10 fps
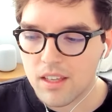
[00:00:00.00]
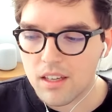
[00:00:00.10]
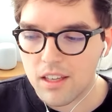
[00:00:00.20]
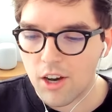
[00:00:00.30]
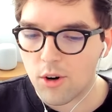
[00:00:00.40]

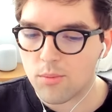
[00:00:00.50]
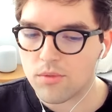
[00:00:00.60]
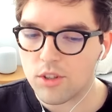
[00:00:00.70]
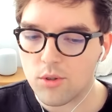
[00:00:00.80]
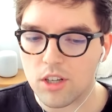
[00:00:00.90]

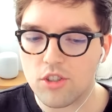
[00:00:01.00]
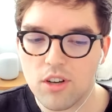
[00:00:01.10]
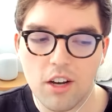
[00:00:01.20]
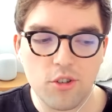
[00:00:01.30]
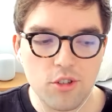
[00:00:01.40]
you could
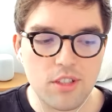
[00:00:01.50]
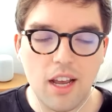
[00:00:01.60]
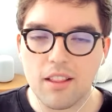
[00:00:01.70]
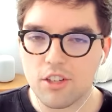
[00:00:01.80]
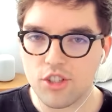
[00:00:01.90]

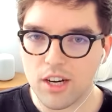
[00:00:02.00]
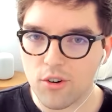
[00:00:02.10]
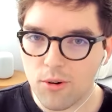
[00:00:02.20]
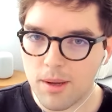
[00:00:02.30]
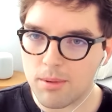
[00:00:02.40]
understand the
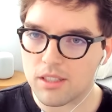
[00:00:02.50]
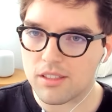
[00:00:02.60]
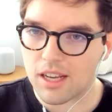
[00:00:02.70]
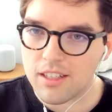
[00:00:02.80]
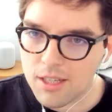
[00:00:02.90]
general maybe
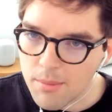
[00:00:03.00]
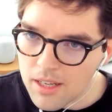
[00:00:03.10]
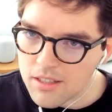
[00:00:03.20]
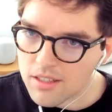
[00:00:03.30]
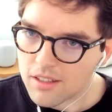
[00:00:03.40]

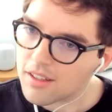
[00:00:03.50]
sentiment